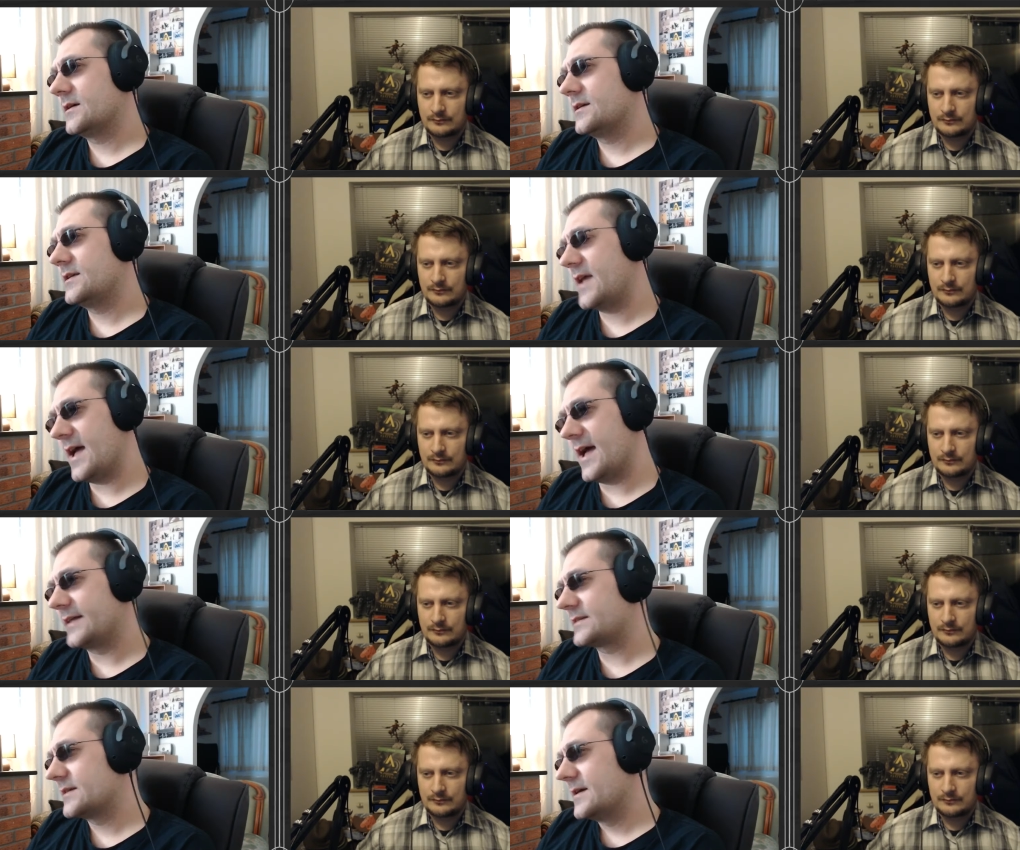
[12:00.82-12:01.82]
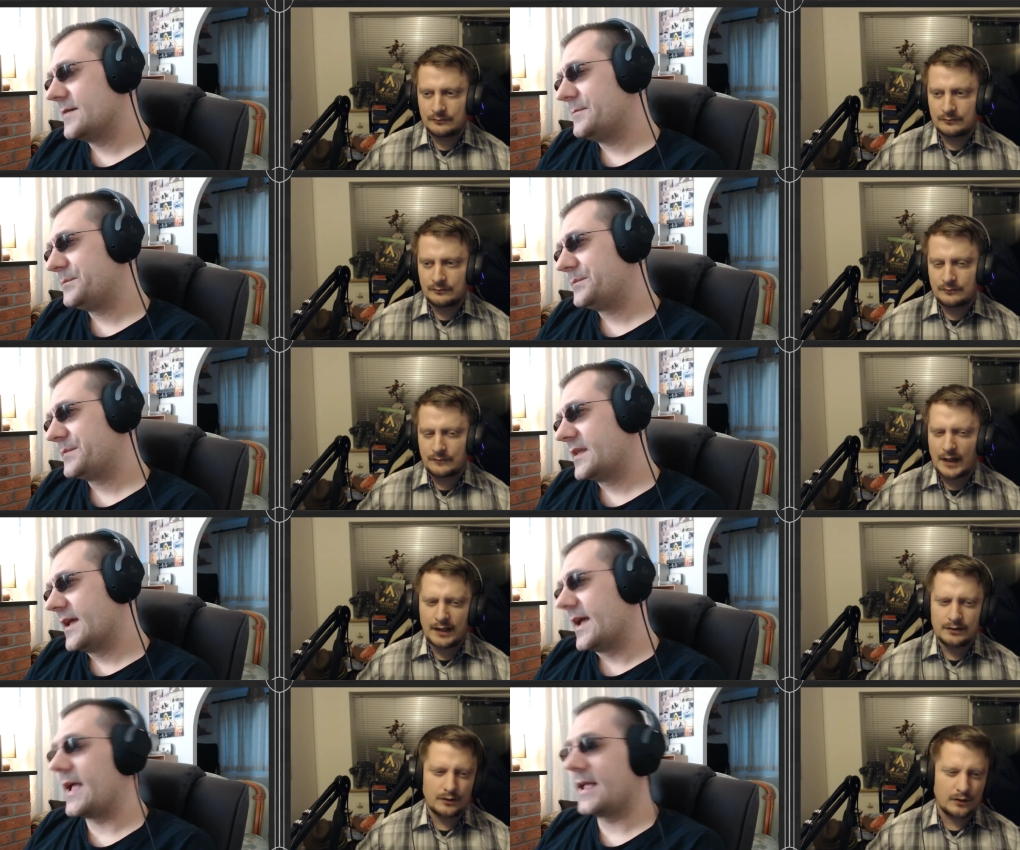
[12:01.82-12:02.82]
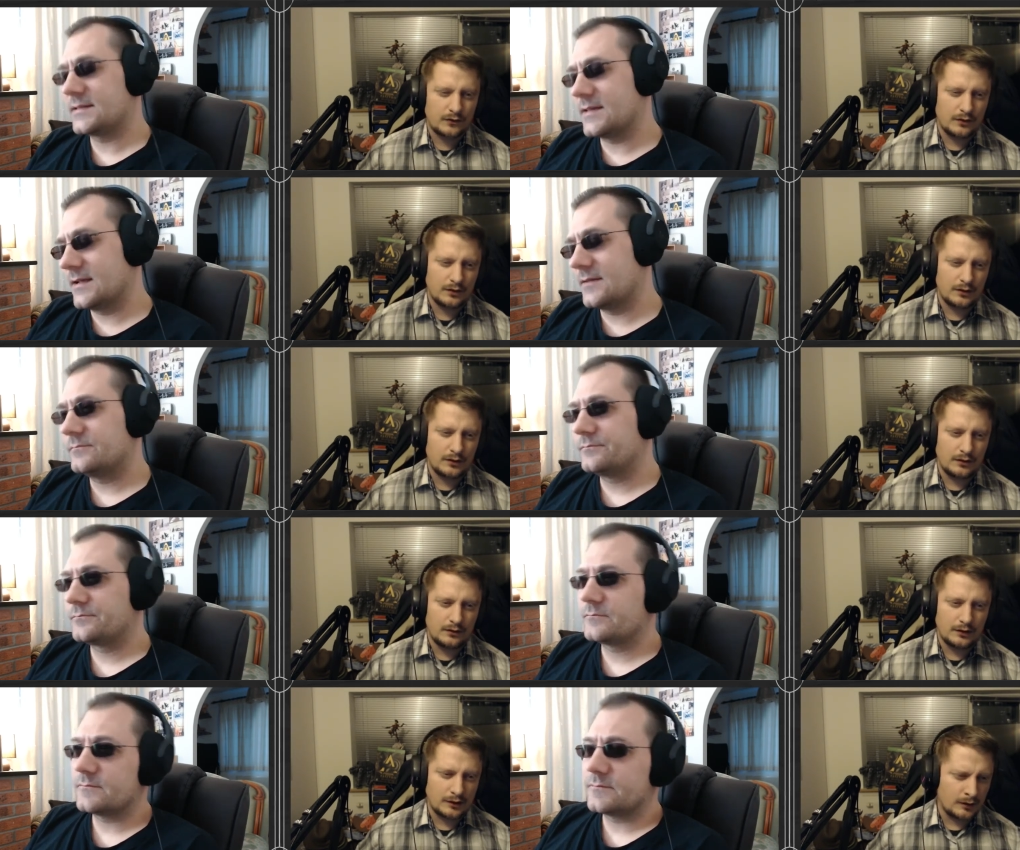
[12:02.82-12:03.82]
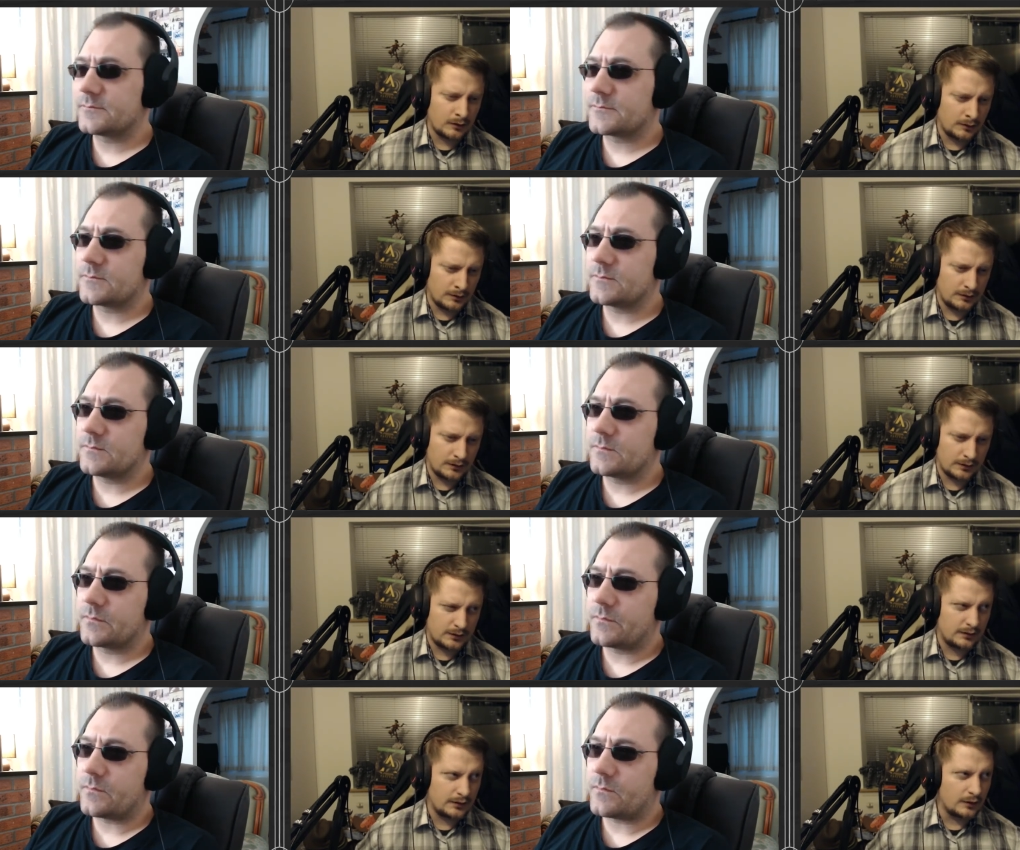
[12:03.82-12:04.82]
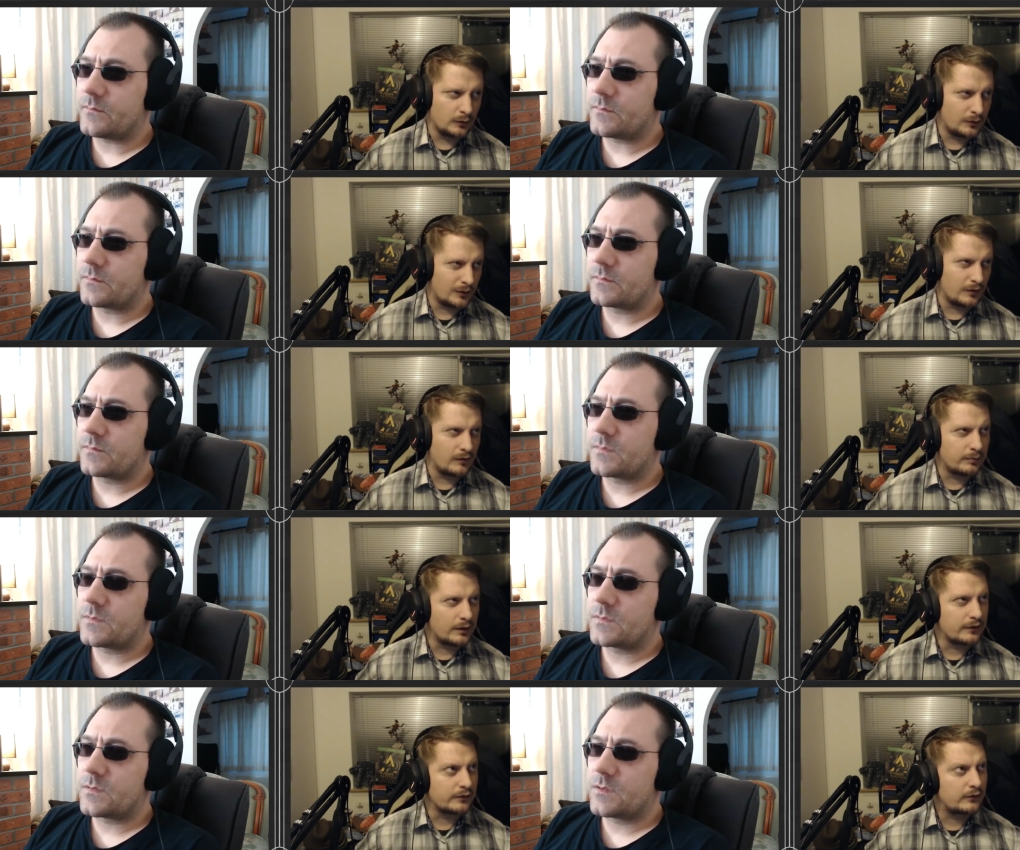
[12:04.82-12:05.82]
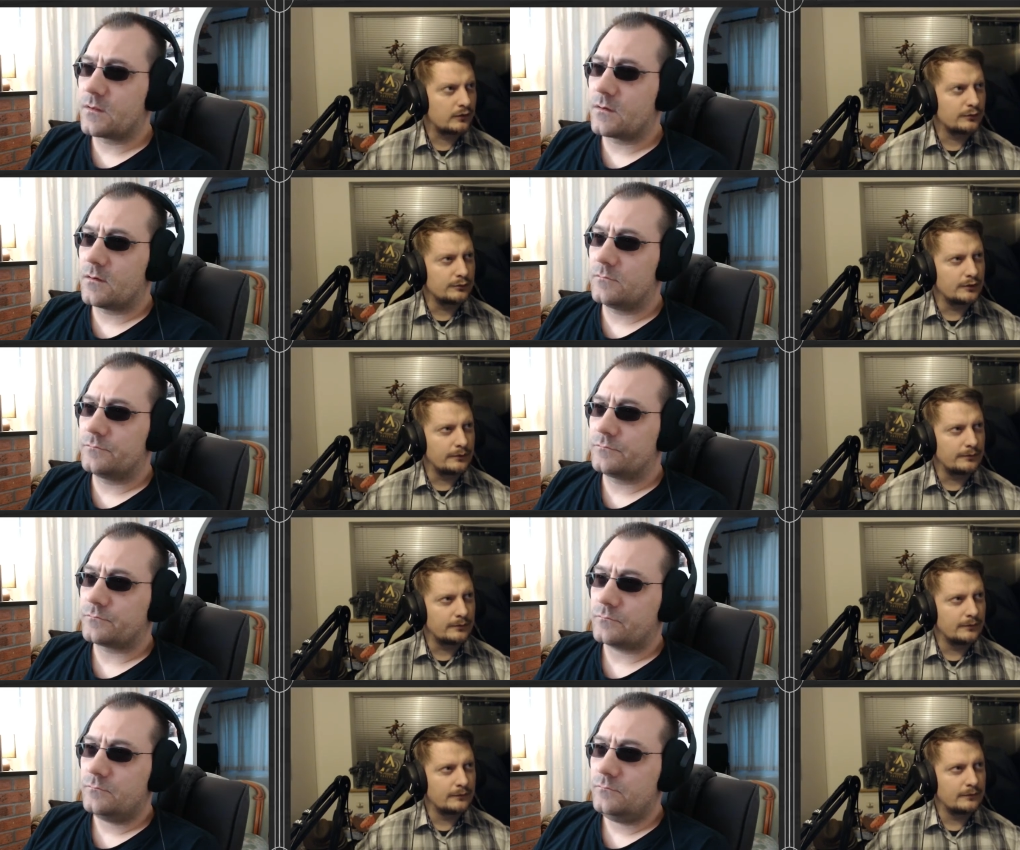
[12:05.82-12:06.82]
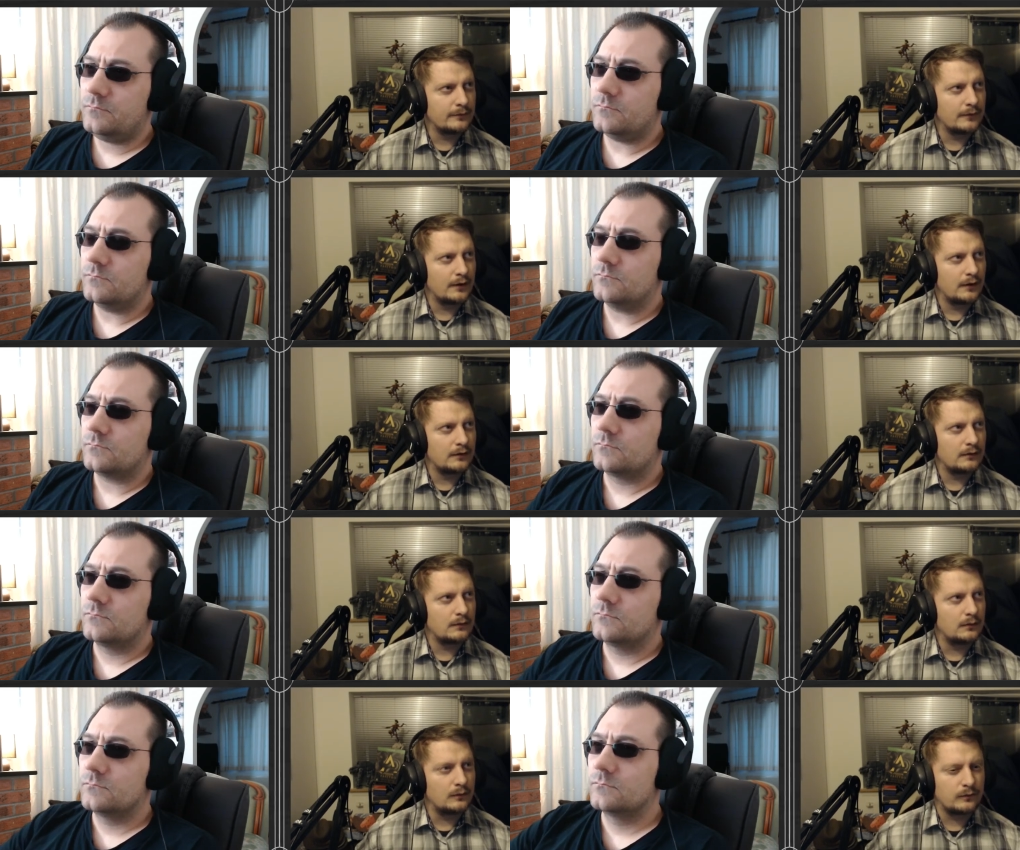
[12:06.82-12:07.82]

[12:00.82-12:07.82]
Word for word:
Speaker 1: yeah, it's and there's it's... the uh, the young, like the older of the brothers who um who